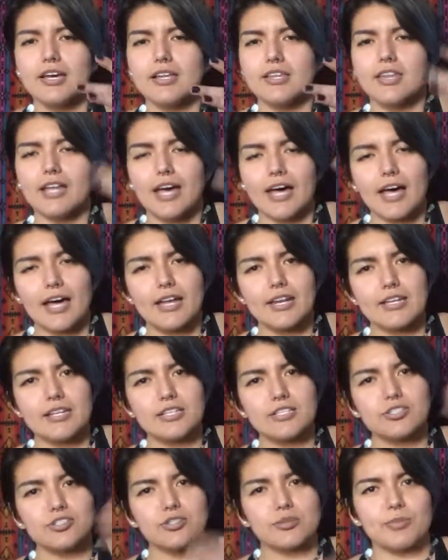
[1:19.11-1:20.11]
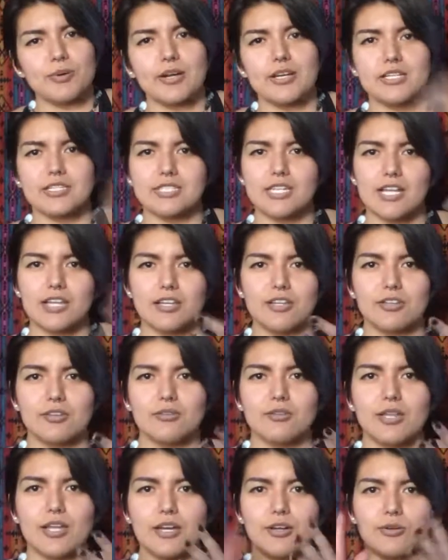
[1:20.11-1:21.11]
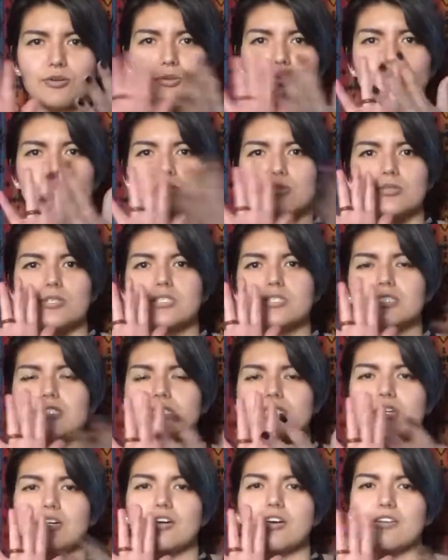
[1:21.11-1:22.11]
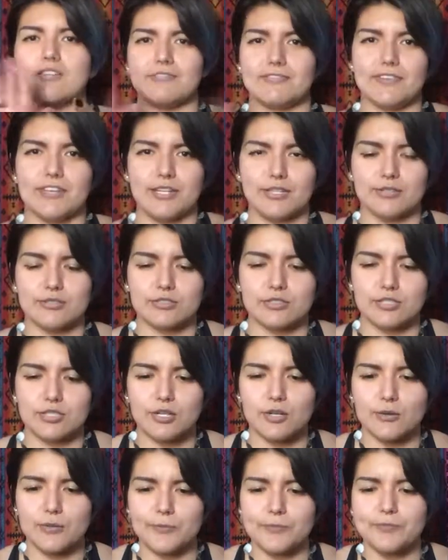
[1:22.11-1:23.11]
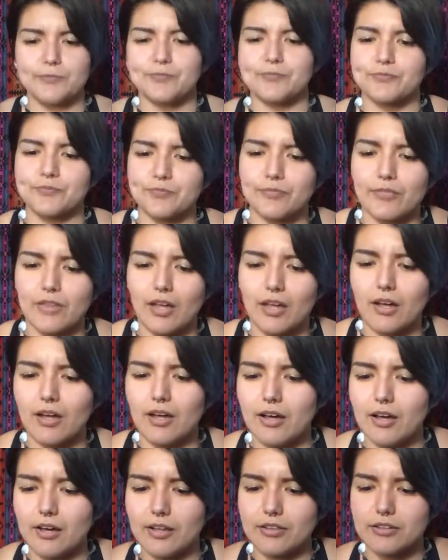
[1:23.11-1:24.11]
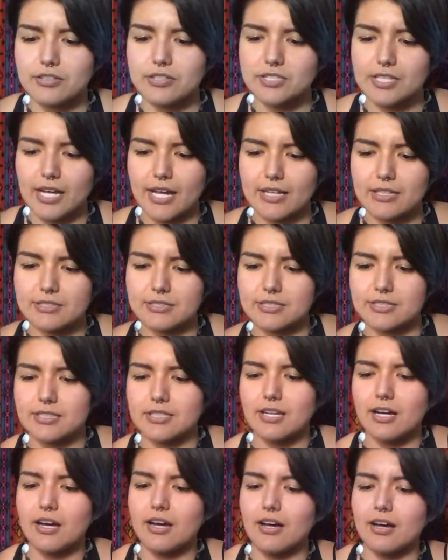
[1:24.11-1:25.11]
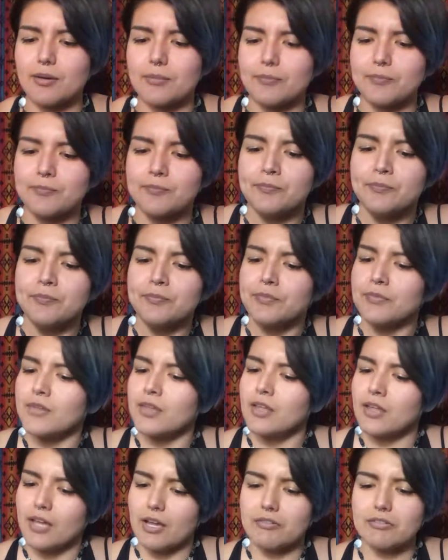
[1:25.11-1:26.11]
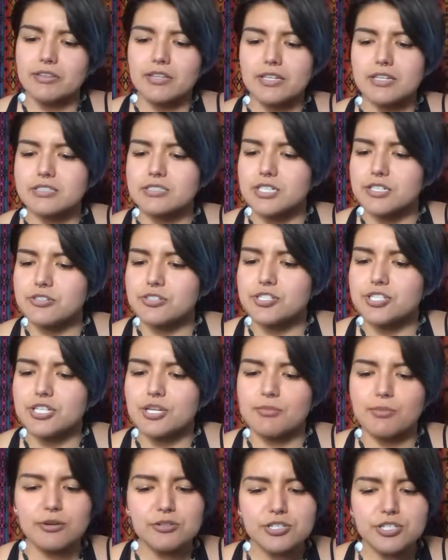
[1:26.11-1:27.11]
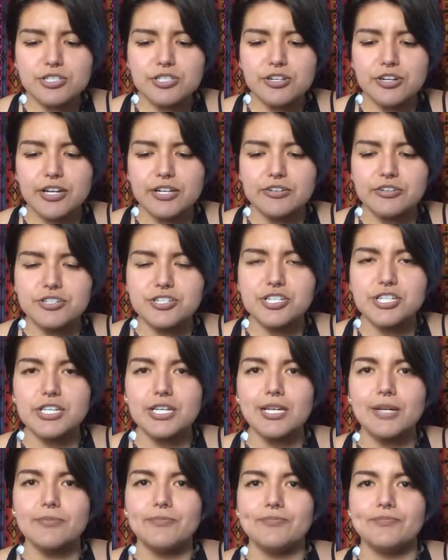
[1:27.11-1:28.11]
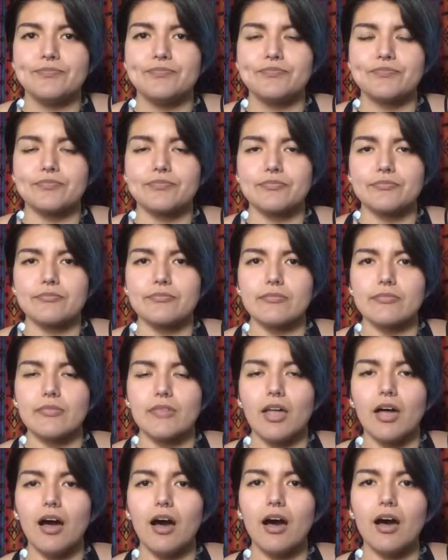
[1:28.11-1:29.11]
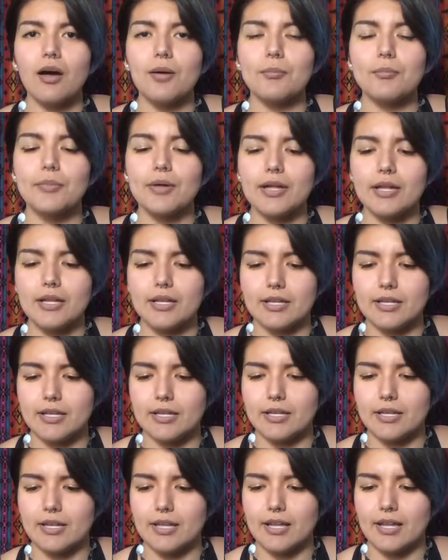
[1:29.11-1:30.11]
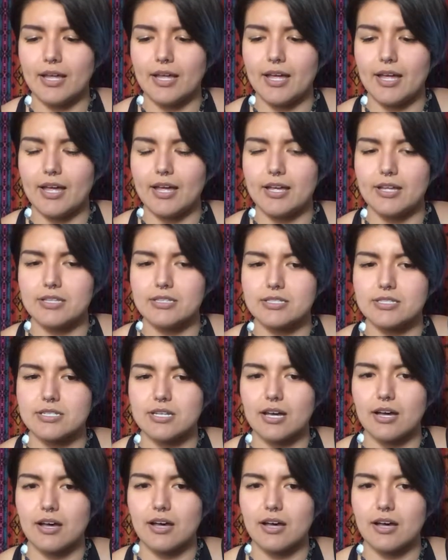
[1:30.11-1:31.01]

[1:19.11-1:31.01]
That is your body telling you like, ooh, this isn't a good fit. So there's that. Everything is energy. Emotions are energy. And